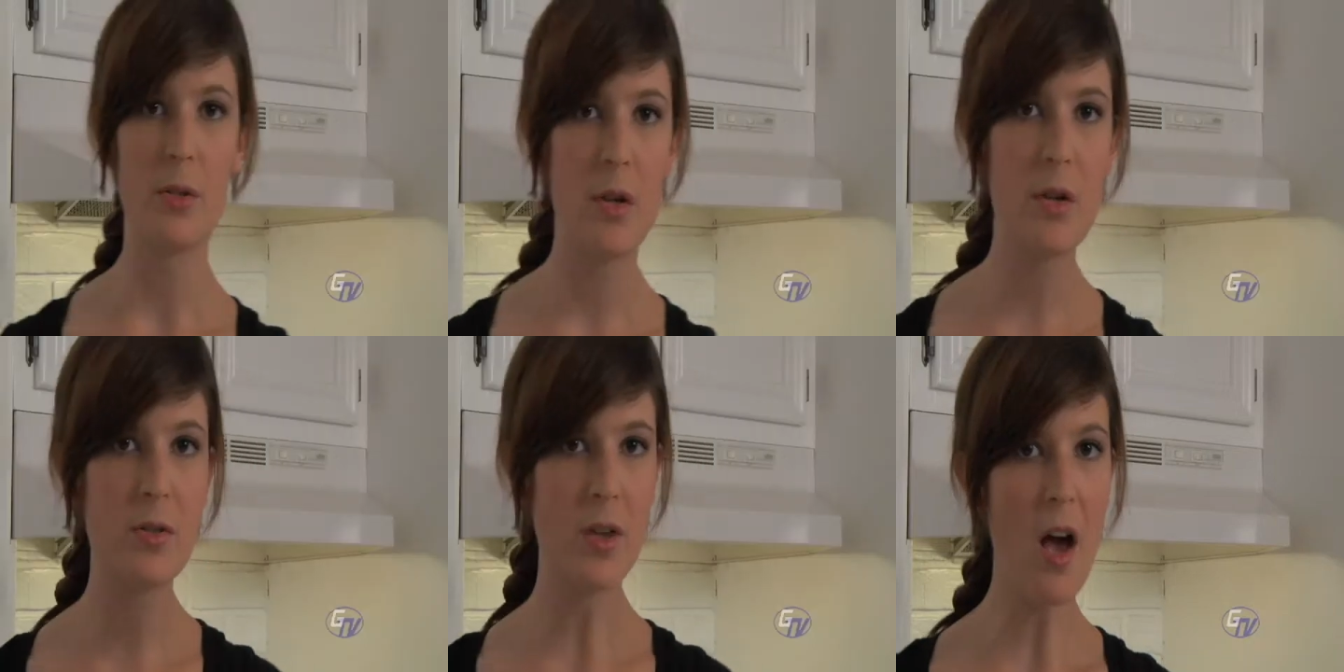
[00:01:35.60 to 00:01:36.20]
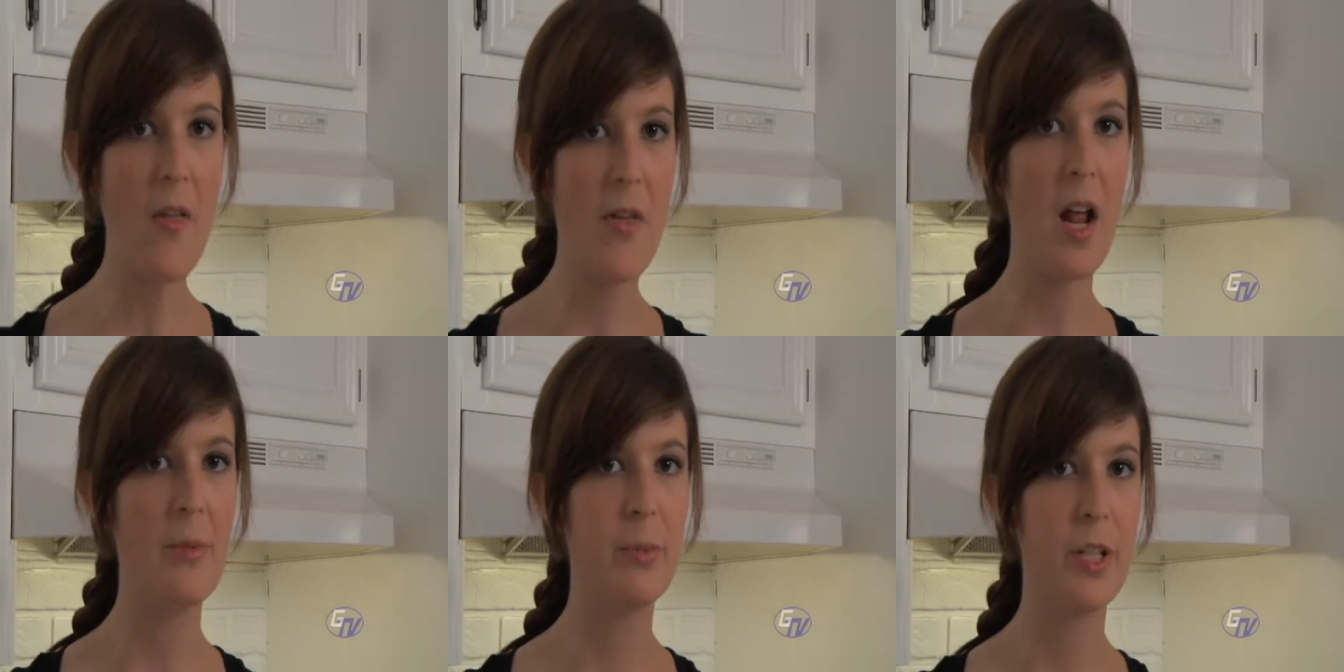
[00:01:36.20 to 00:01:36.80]
So you saw that
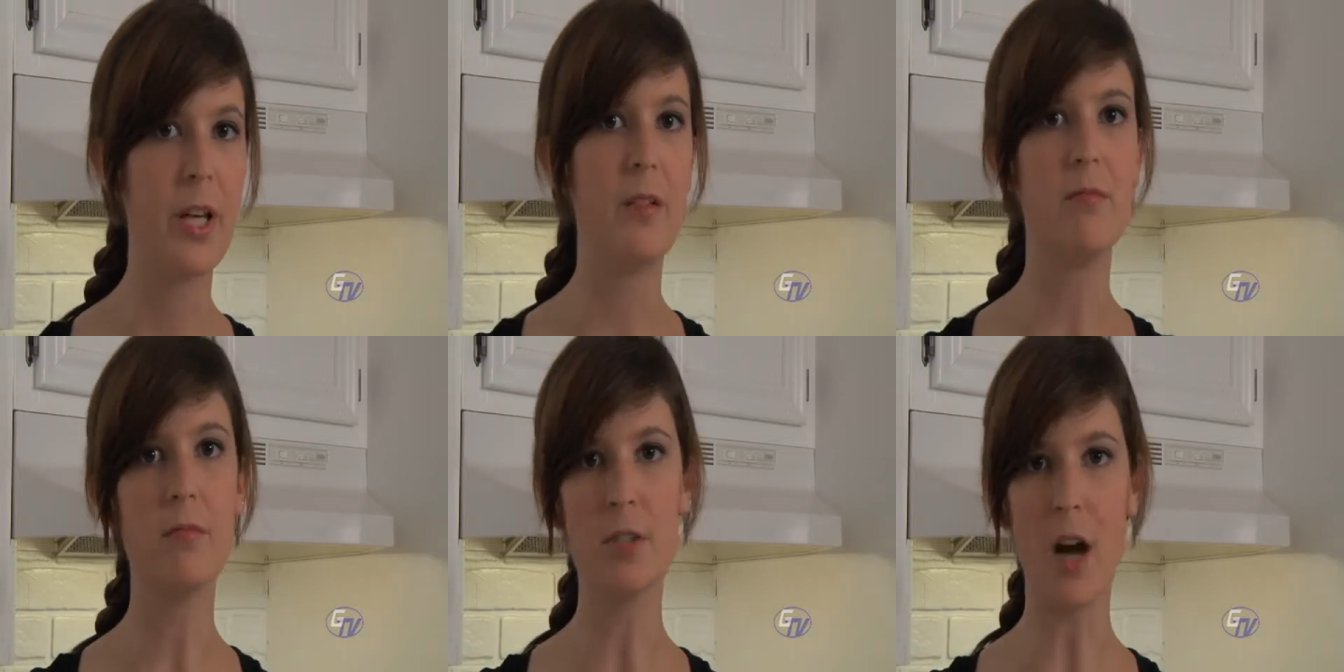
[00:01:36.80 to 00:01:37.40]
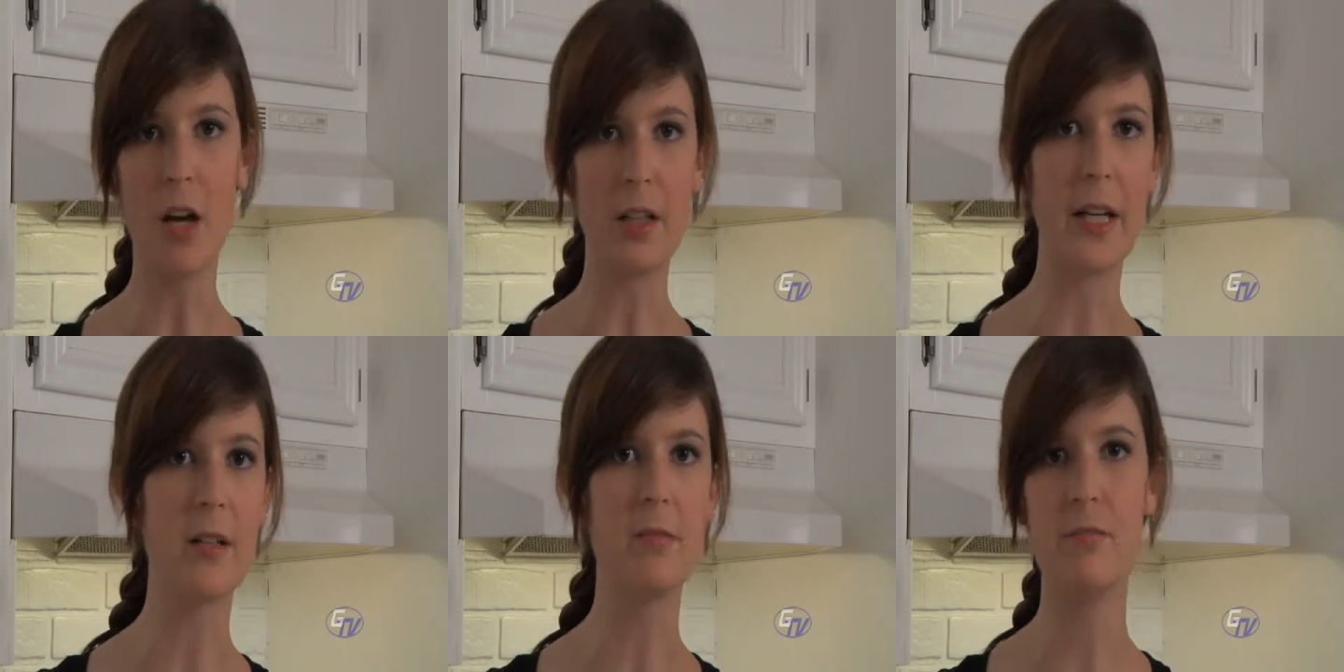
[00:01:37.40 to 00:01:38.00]
I put in
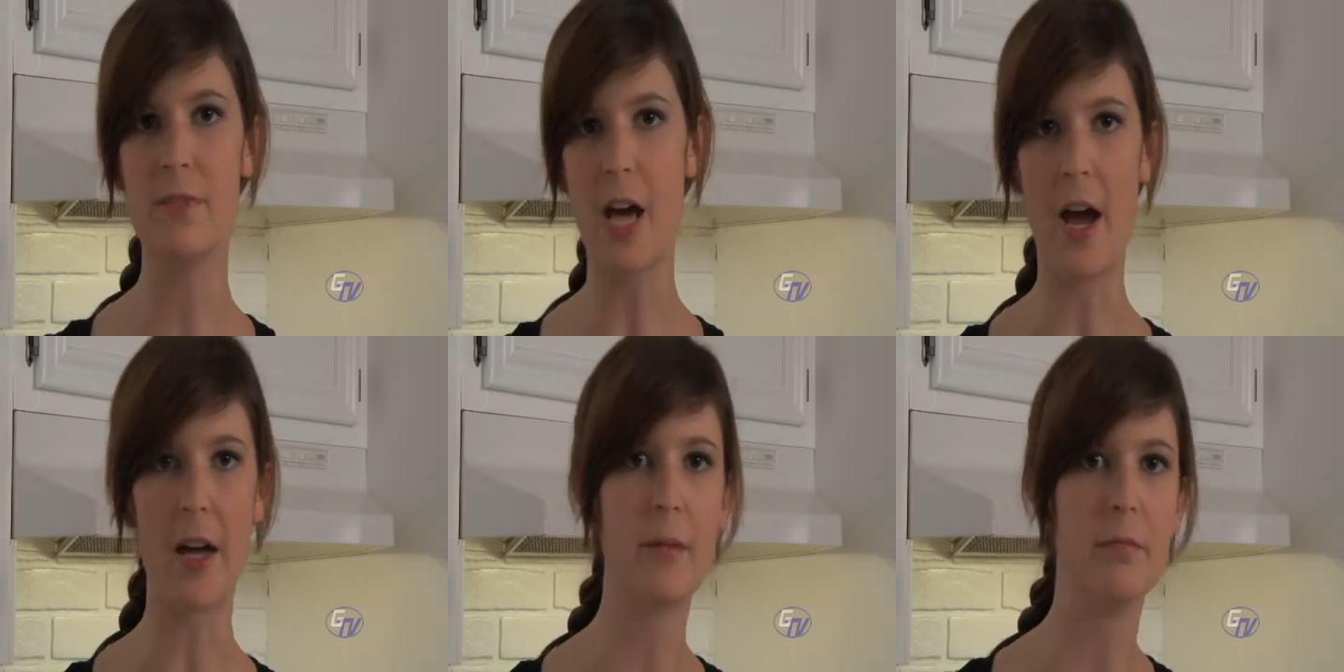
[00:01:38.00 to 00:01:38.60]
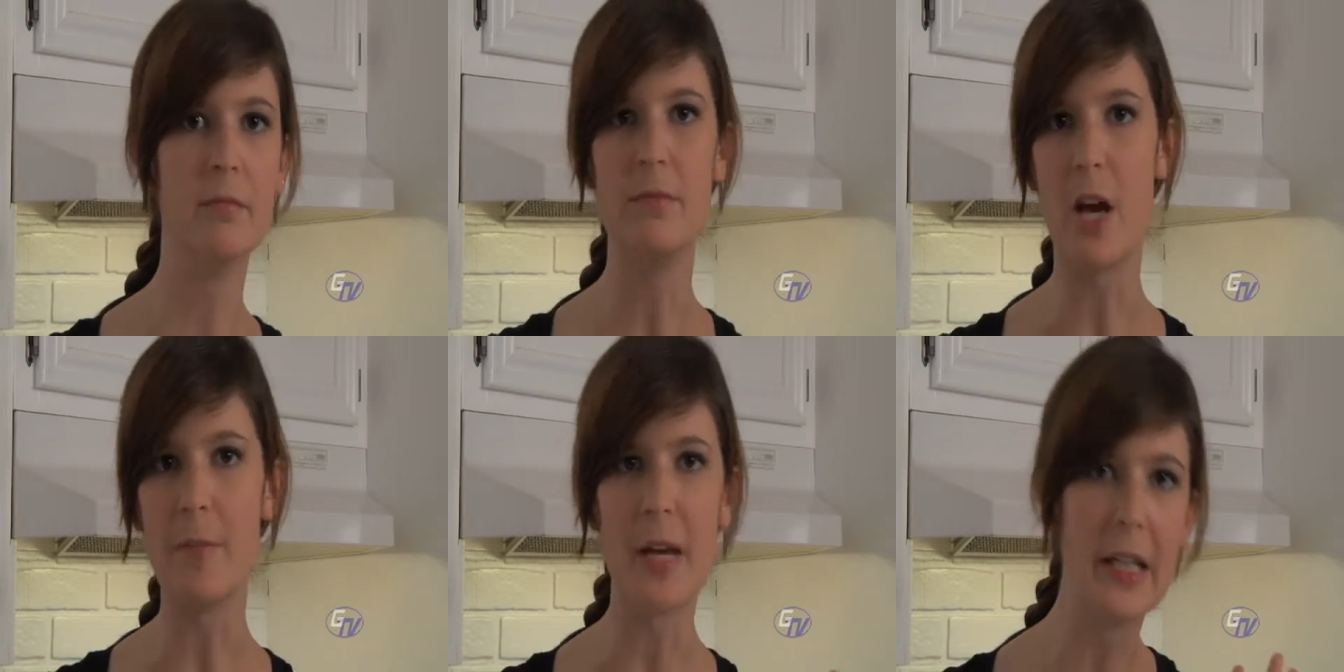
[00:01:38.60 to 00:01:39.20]
garlic, thyme,
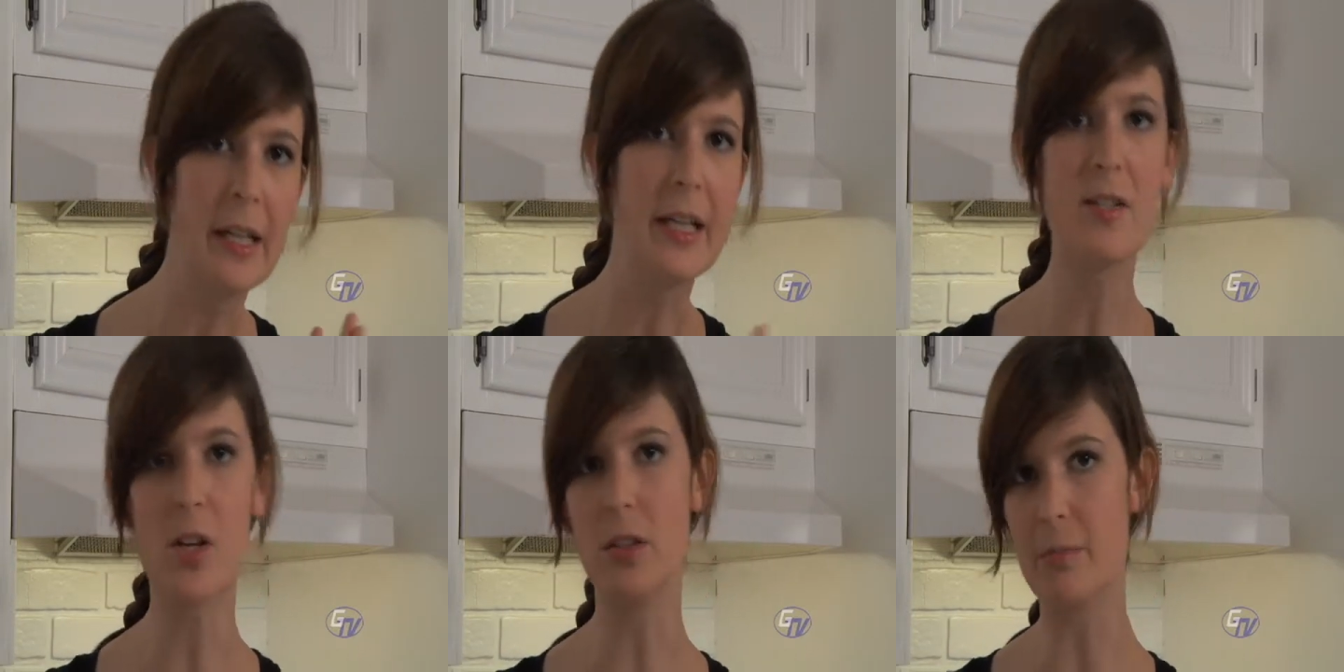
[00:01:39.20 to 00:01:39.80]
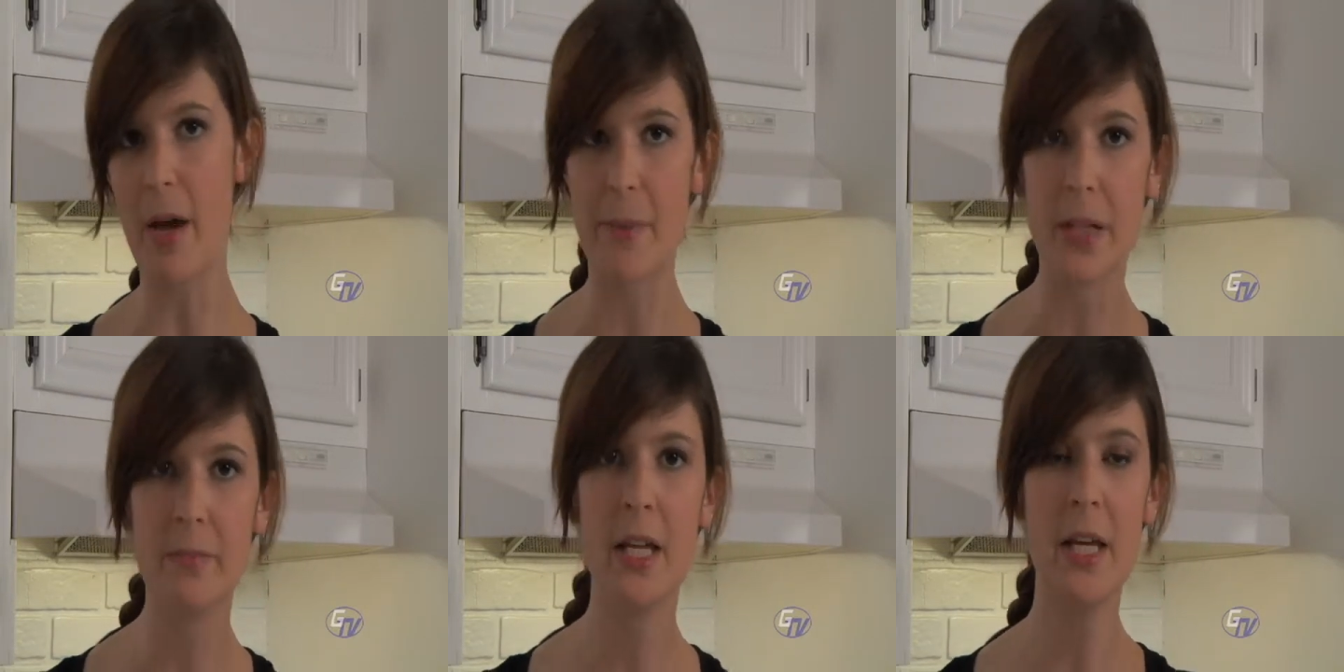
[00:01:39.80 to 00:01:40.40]
nutmeg, and salt and pepper.